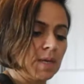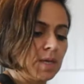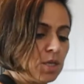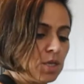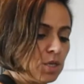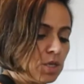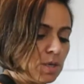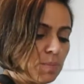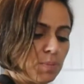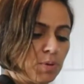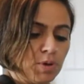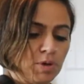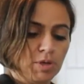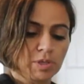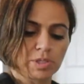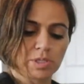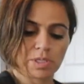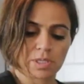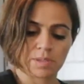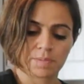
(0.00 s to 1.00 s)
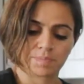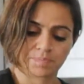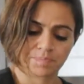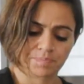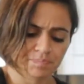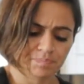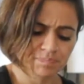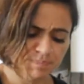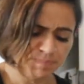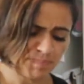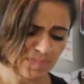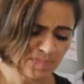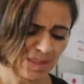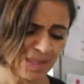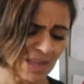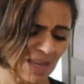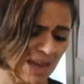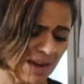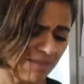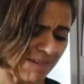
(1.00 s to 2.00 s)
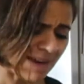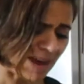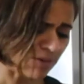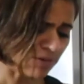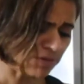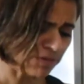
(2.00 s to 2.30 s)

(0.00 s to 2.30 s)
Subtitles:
You're going to put around